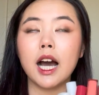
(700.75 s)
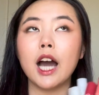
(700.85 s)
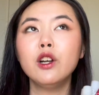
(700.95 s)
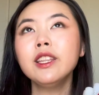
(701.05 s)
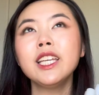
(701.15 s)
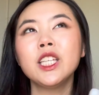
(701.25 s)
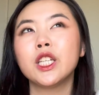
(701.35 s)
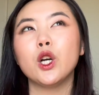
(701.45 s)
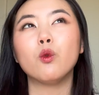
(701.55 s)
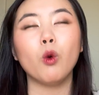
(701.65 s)
I don't think you can
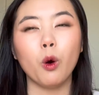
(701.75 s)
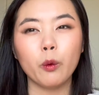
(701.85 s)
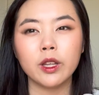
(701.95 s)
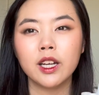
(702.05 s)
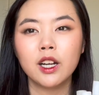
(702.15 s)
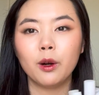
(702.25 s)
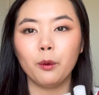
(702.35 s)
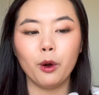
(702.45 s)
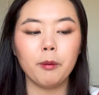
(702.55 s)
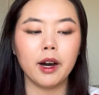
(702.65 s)
go wrong with
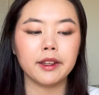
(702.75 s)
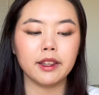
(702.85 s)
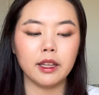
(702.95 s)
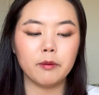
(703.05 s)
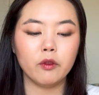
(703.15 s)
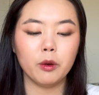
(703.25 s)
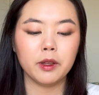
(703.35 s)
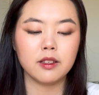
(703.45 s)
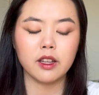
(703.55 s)
Romand lip formulas.